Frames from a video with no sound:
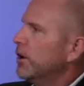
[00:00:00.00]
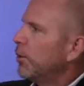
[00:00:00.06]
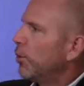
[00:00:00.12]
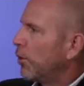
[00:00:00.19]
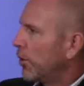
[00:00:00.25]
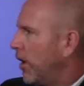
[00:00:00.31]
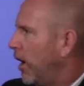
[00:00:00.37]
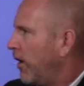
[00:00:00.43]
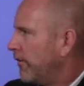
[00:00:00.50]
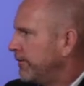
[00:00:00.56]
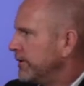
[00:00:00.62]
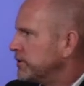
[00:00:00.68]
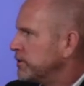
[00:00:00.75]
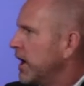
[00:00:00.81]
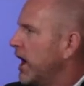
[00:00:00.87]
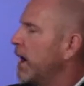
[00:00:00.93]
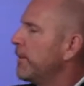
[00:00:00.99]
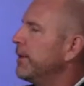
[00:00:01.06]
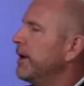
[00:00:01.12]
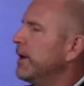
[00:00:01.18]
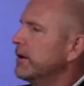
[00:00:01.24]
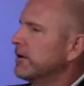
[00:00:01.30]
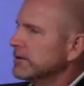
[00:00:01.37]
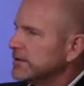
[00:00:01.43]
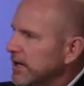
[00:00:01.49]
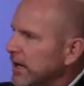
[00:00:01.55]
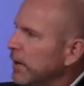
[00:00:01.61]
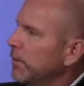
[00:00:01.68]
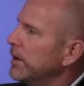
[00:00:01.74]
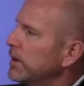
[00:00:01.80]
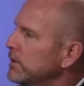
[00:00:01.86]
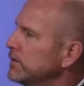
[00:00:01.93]
or coffee shop and you're saying, I
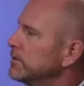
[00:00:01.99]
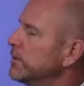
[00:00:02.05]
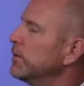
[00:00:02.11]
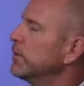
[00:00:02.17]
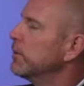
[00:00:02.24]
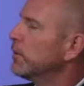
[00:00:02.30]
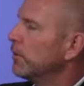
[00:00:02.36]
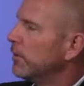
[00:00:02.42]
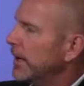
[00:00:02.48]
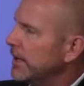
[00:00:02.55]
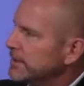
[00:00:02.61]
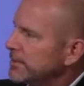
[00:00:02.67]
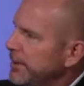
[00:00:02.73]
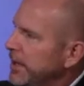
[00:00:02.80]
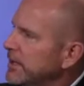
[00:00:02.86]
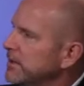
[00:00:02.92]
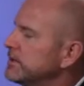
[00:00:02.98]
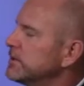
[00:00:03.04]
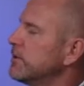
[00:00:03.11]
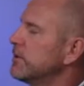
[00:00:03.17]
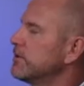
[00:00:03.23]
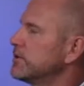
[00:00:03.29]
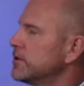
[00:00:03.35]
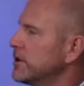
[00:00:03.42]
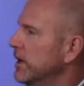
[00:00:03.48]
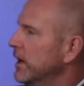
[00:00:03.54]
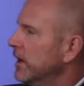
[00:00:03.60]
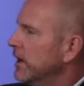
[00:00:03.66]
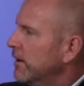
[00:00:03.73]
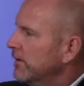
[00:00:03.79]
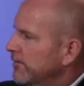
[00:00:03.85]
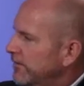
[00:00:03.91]
want to use Google as a paid search
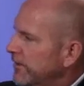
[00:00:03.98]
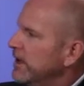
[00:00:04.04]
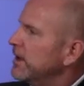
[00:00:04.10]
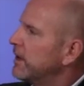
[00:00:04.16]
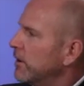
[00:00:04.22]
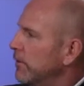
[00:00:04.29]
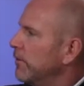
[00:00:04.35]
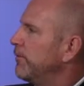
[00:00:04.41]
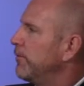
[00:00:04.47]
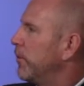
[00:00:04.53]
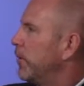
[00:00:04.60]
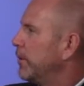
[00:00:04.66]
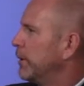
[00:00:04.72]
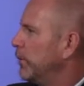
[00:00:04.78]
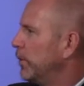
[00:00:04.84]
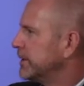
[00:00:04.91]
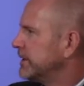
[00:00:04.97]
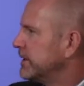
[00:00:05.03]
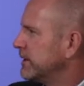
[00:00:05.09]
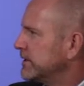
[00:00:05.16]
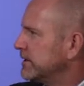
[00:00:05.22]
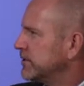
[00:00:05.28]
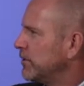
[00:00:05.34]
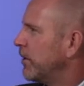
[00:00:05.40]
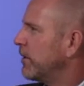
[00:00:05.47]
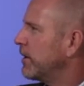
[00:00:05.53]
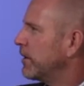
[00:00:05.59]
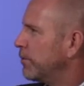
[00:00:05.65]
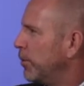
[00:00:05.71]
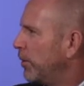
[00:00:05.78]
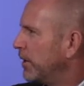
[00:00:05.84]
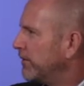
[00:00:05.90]
vehicle for me. What's the
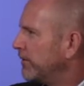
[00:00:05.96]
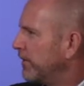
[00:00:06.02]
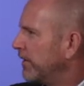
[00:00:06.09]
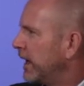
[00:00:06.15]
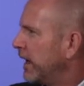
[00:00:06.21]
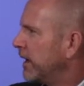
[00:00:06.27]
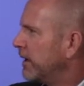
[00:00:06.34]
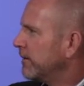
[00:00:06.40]
starting point for that?